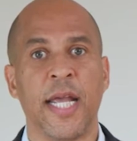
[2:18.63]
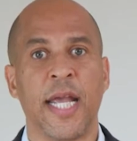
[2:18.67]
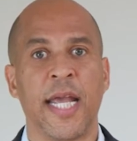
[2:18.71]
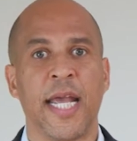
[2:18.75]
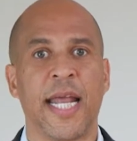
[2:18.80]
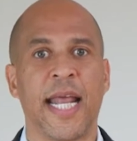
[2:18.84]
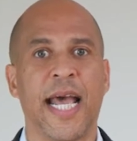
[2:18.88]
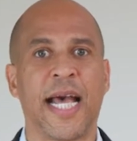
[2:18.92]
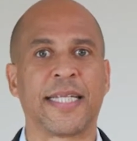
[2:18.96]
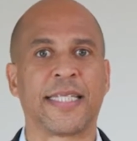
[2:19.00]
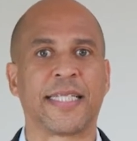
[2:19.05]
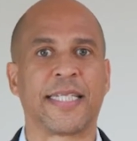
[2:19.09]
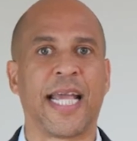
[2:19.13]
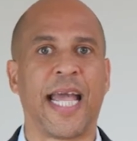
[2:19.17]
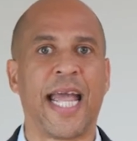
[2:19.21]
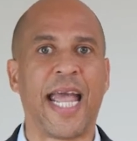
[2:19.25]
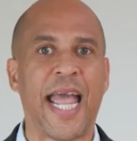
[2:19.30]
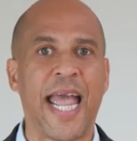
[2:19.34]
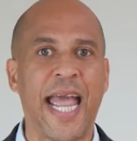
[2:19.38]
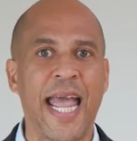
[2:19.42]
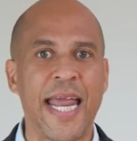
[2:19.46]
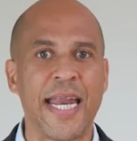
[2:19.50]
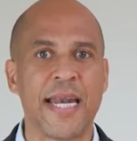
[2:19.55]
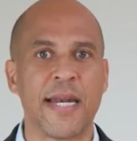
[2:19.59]
It has
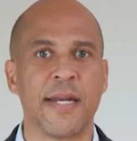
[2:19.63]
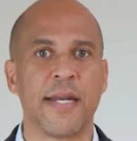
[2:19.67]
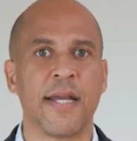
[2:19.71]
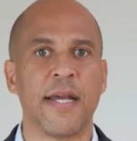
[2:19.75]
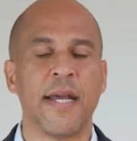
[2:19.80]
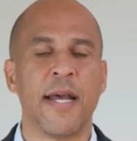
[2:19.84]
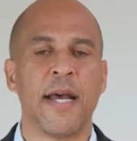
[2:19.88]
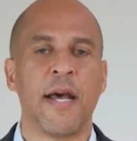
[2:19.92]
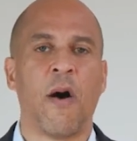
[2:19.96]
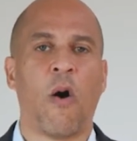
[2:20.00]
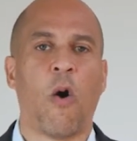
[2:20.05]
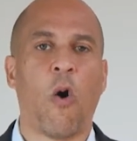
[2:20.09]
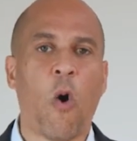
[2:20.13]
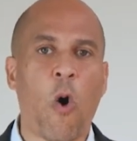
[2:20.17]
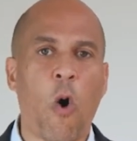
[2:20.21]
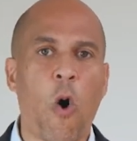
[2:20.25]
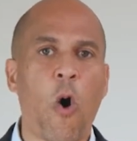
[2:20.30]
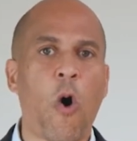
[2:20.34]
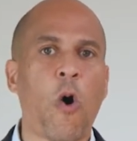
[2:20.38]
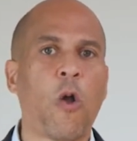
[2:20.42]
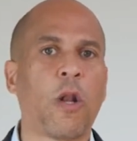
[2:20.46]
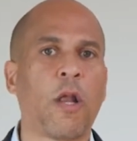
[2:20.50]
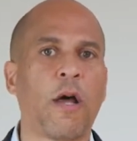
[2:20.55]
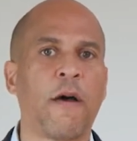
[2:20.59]
to end
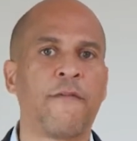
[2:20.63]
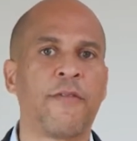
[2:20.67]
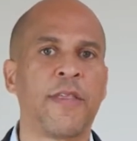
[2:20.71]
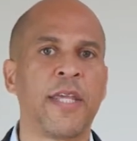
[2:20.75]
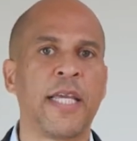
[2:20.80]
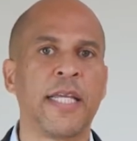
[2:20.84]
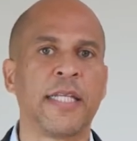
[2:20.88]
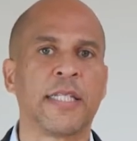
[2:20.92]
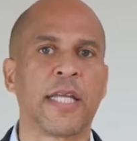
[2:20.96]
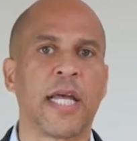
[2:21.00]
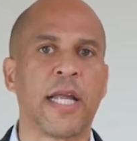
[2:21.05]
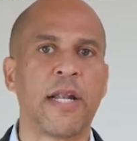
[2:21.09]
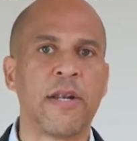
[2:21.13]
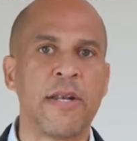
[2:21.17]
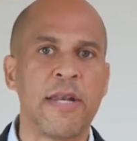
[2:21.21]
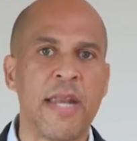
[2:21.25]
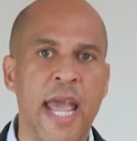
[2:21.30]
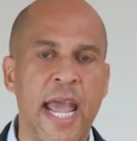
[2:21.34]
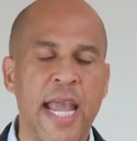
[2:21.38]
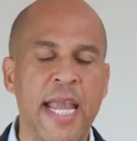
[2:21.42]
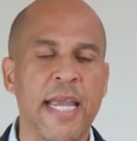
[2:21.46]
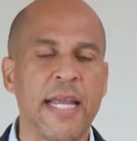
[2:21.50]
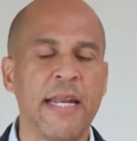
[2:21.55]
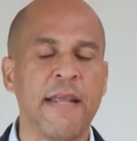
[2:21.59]
all of these
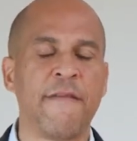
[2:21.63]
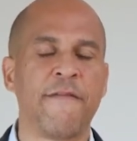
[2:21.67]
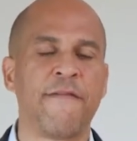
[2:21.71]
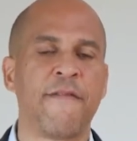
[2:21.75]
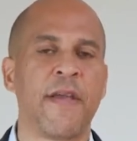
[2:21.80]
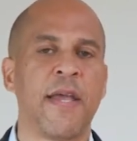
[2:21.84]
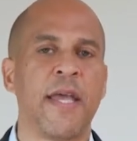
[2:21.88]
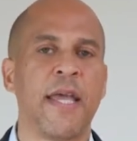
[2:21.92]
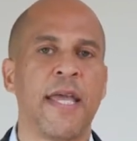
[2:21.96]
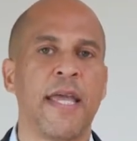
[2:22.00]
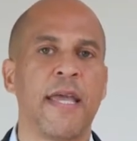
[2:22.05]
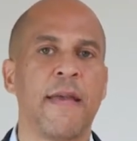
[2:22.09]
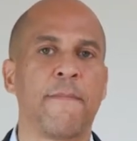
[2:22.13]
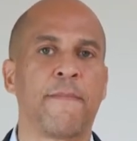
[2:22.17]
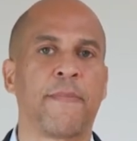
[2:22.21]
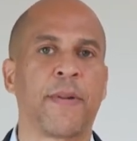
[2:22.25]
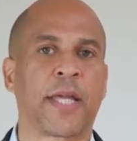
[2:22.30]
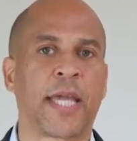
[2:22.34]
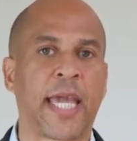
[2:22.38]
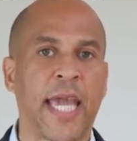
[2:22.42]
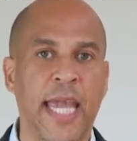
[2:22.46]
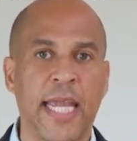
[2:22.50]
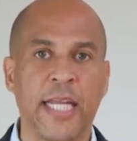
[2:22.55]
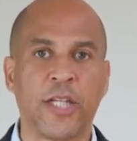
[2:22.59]
negative
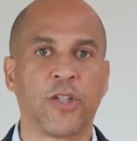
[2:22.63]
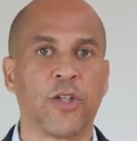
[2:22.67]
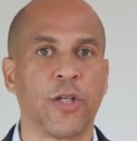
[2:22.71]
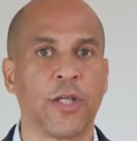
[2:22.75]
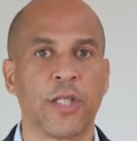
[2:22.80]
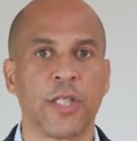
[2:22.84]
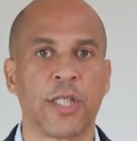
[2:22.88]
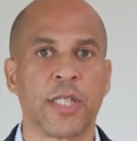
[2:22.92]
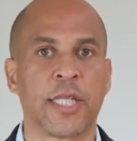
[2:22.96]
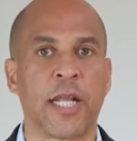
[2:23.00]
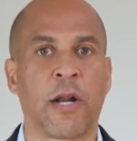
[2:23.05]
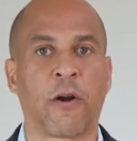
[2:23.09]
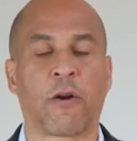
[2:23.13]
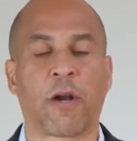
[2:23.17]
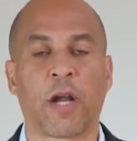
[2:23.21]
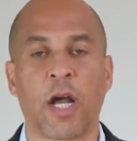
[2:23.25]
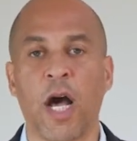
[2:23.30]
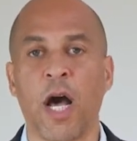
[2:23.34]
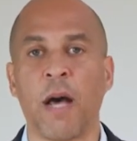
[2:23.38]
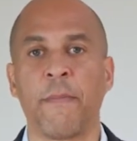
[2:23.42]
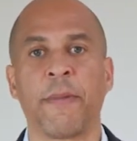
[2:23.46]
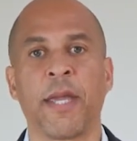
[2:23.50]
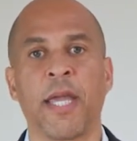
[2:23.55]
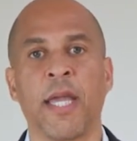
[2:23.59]
implications that are
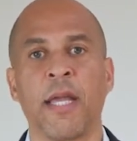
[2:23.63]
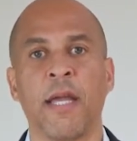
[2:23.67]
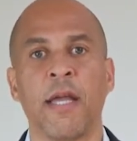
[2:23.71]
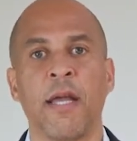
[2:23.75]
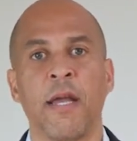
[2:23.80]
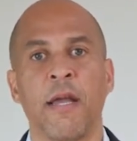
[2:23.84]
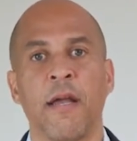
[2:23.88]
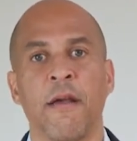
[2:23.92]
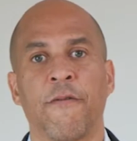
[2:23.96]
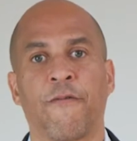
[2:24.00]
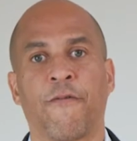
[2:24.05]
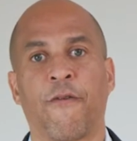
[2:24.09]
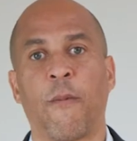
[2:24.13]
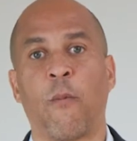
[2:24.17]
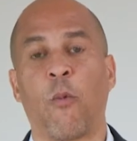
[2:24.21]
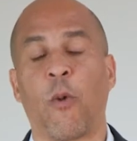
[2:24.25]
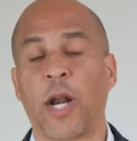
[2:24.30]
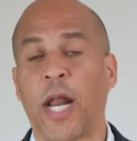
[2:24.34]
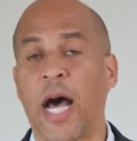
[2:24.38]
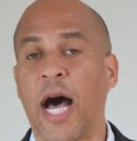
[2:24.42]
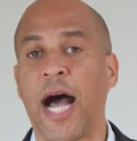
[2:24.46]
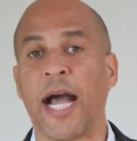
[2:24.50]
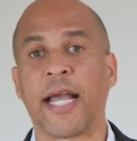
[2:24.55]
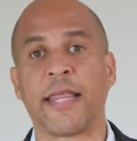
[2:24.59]
coming from
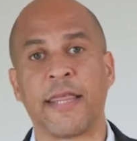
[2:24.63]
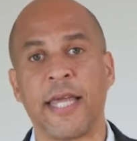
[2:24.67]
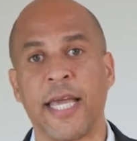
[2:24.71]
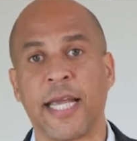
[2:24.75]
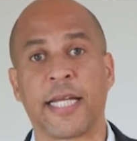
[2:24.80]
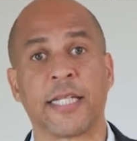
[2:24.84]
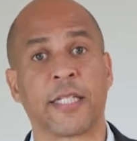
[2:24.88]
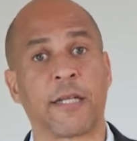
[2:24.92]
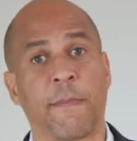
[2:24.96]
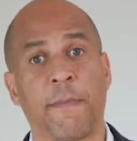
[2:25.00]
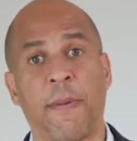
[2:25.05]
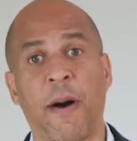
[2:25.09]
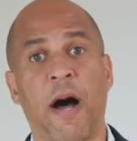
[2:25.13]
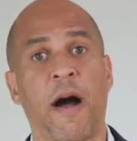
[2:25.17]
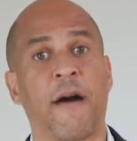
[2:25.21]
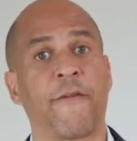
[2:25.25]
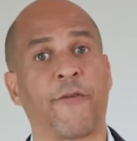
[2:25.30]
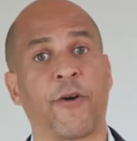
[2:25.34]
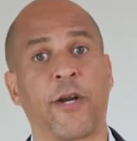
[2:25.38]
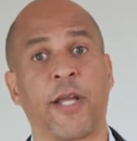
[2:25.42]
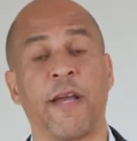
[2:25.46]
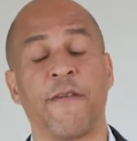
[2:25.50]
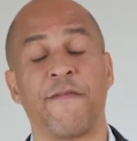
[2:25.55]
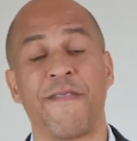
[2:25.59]
what I think is a
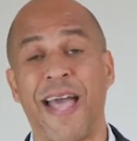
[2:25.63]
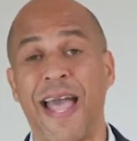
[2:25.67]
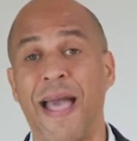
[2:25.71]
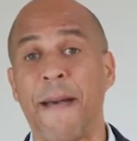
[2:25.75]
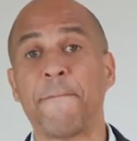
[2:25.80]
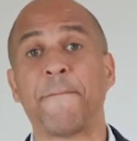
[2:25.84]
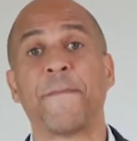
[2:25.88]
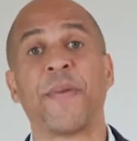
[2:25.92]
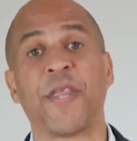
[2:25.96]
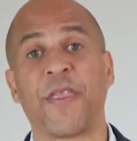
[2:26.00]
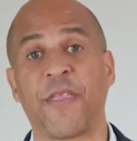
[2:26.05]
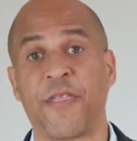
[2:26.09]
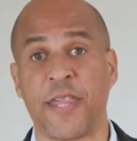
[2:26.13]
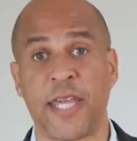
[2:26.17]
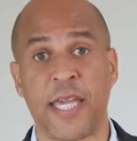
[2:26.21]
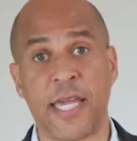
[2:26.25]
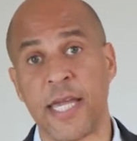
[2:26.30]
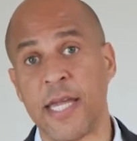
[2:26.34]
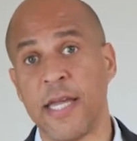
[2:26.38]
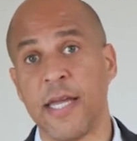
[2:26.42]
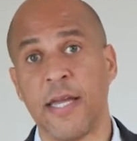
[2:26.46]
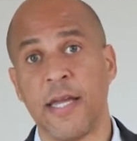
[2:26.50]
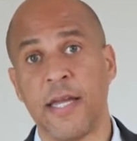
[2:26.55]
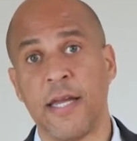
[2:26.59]
poverty of empathy,